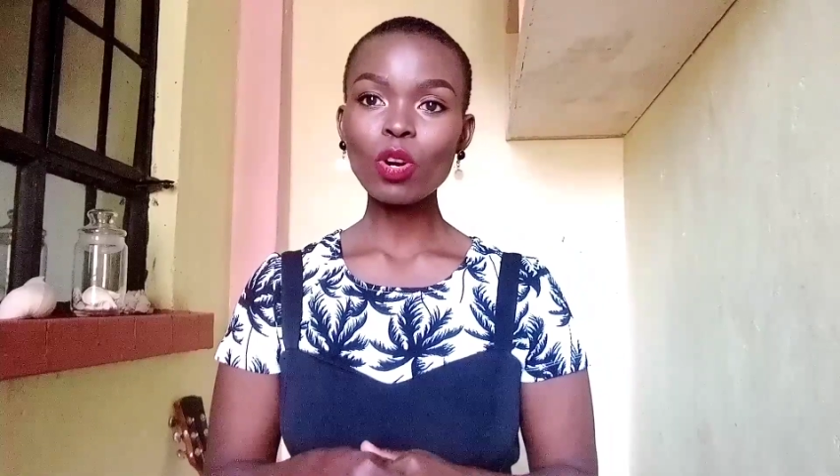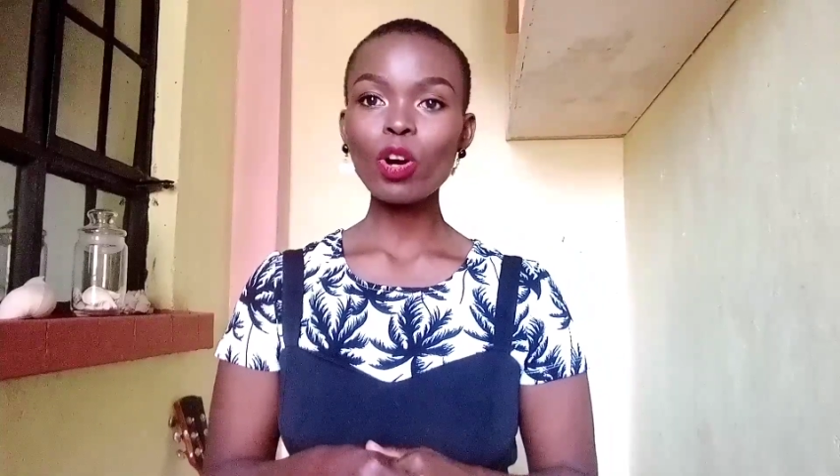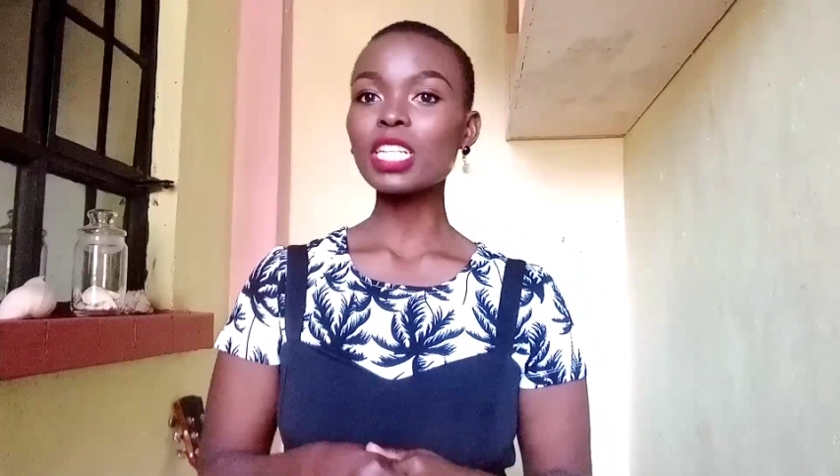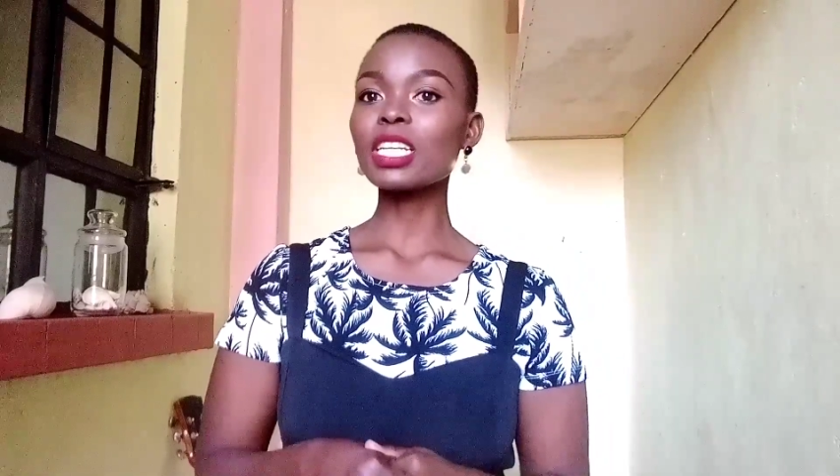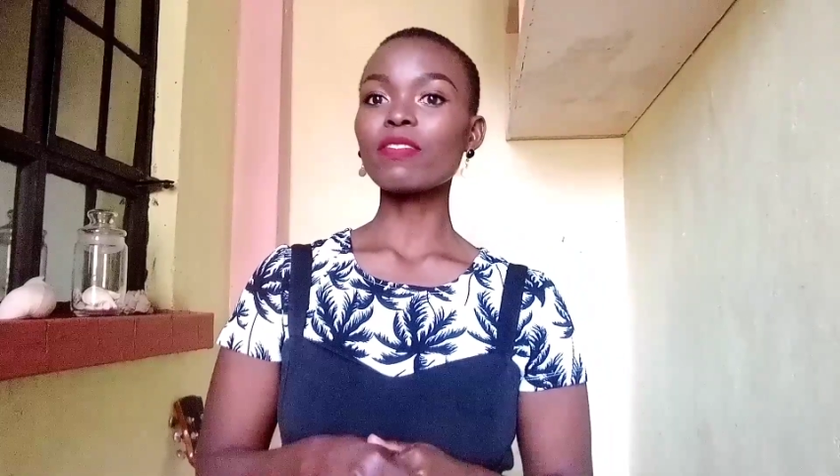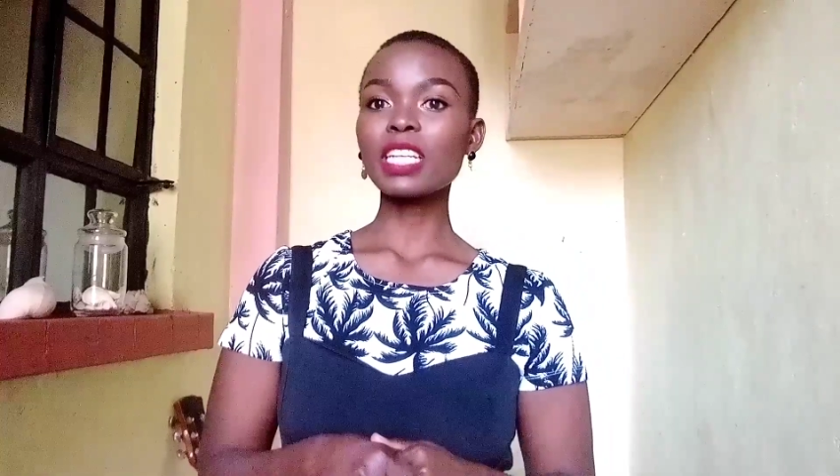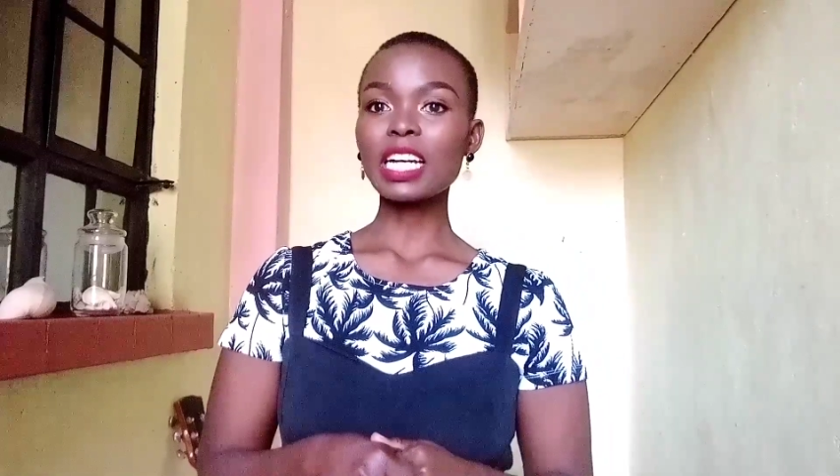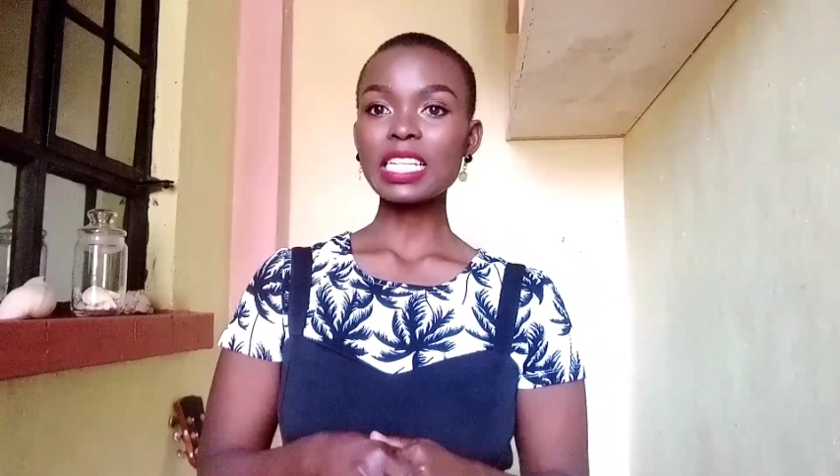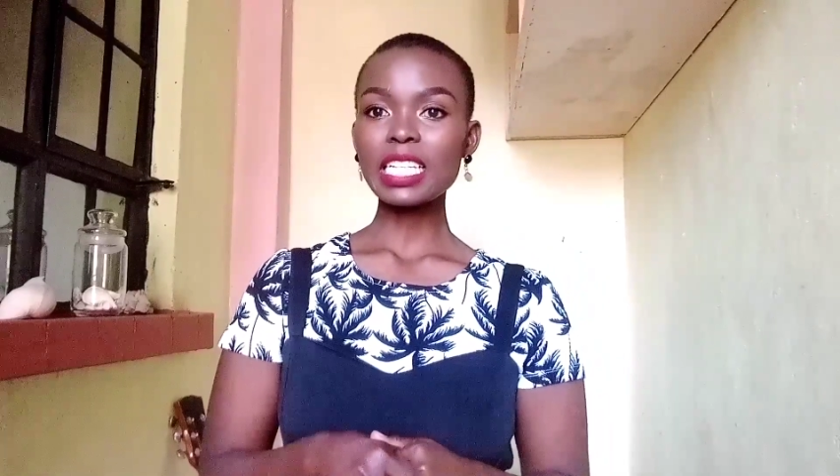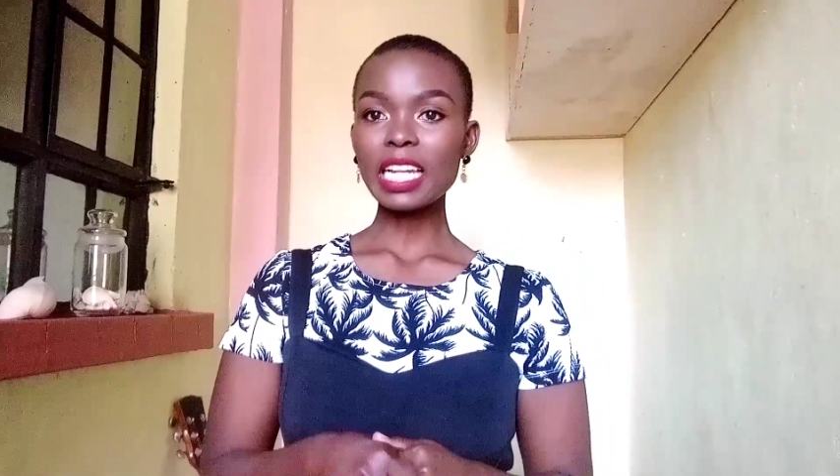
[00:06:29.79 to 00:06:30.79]
God giving
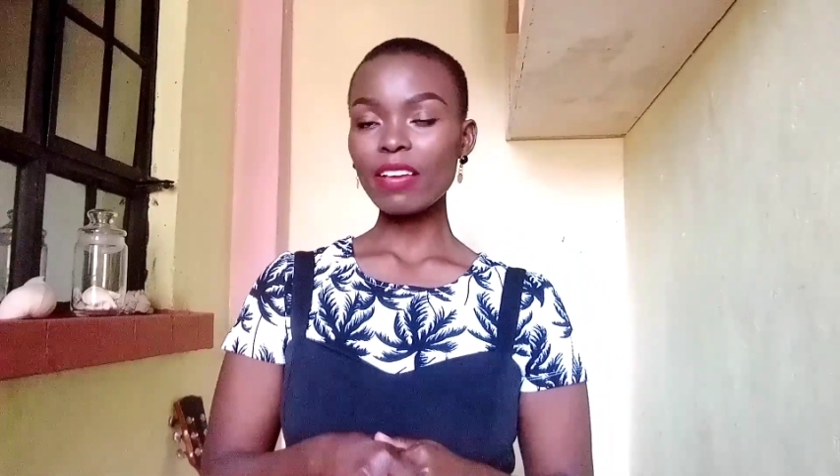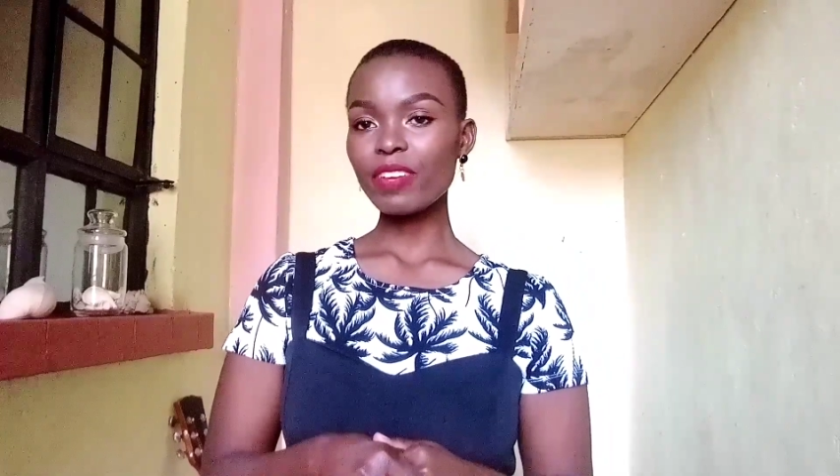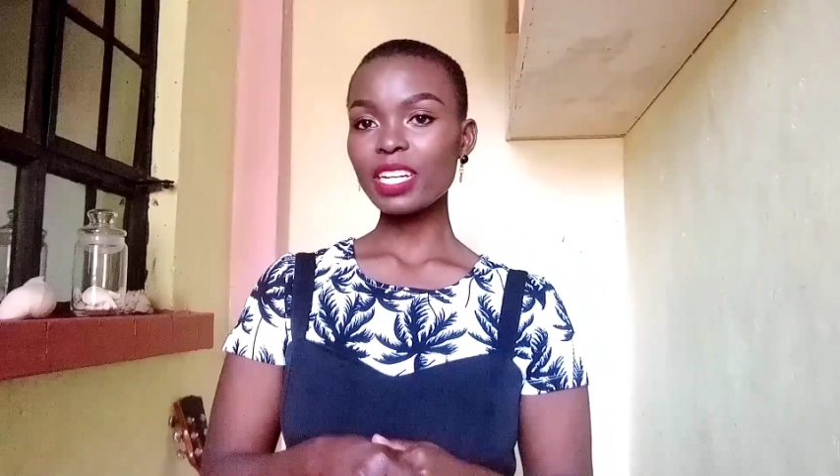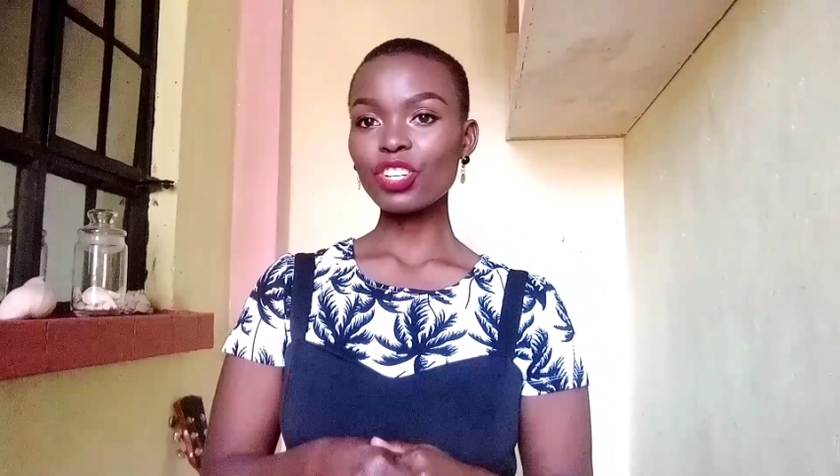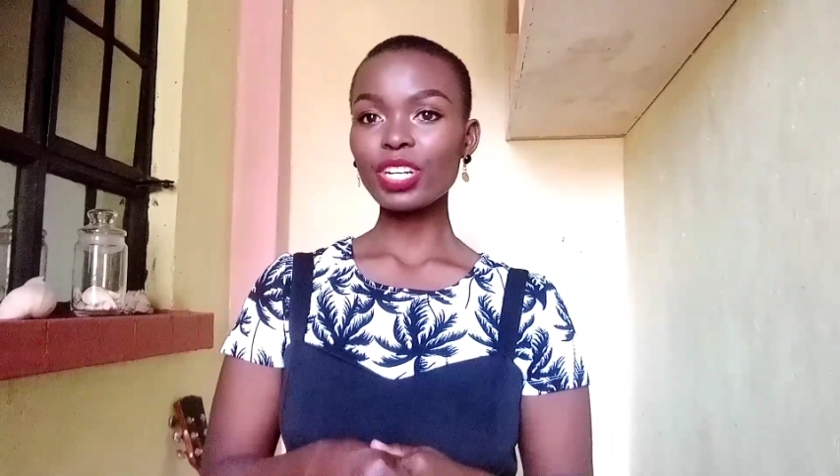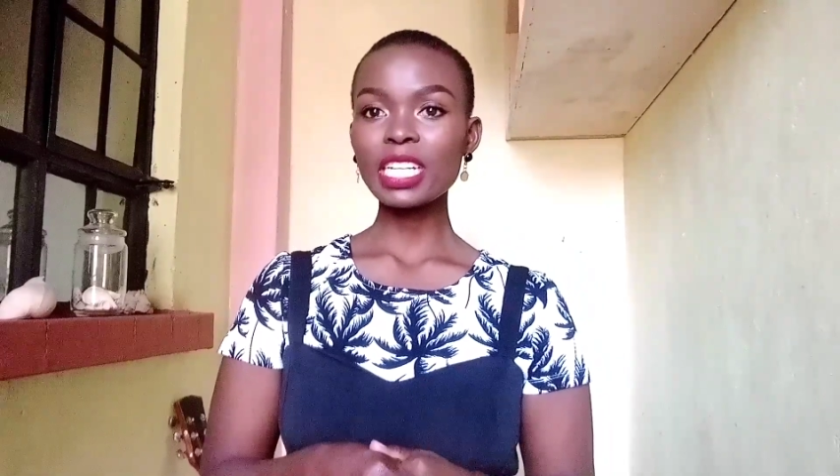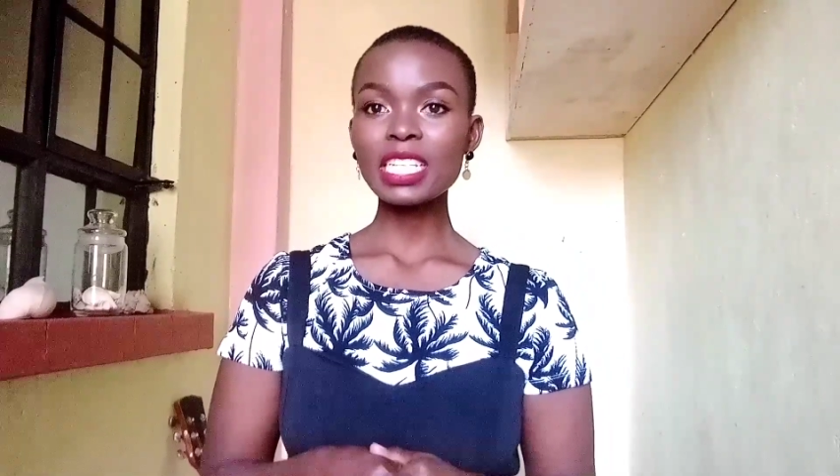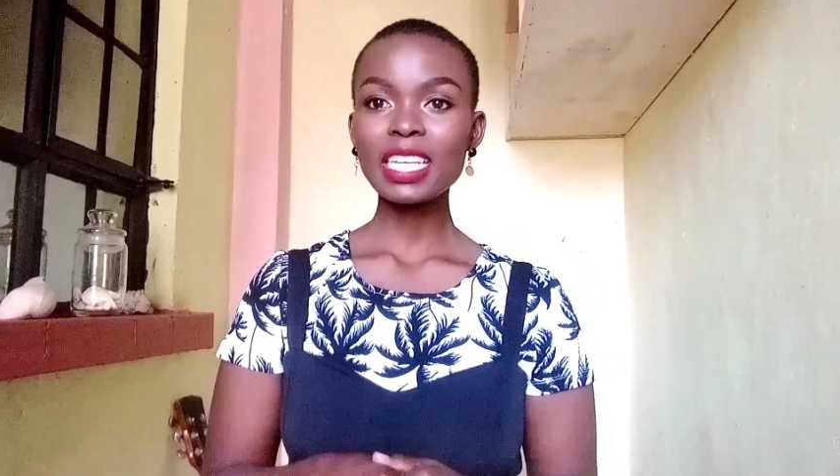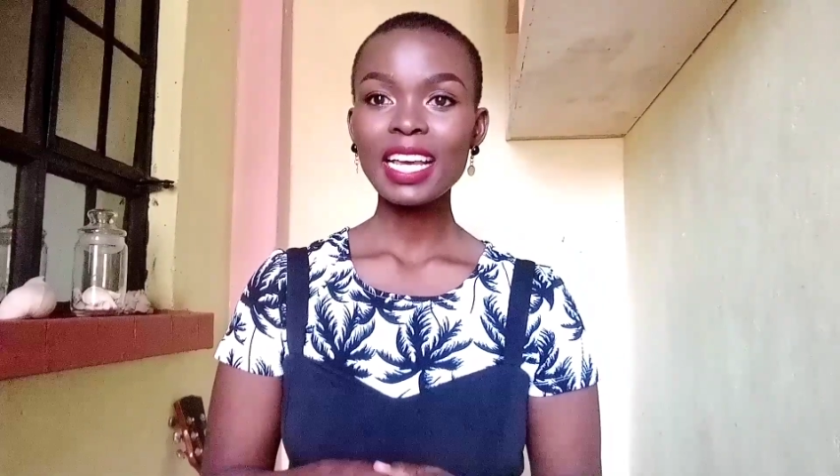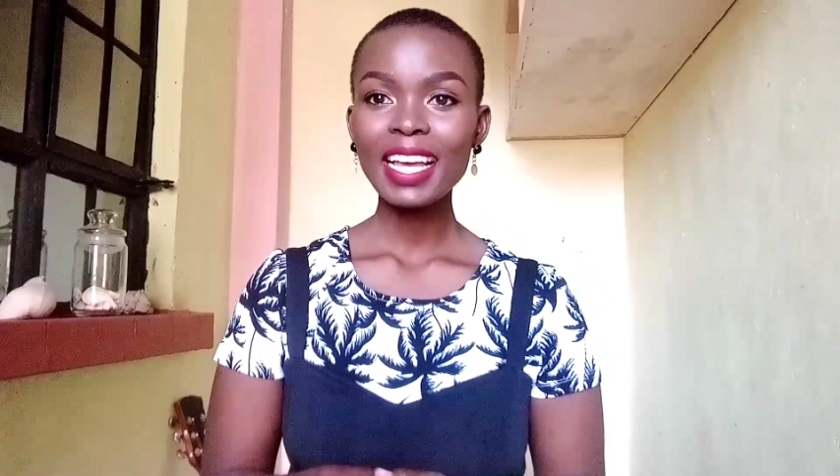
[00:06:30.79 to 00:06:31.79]
us life and grace.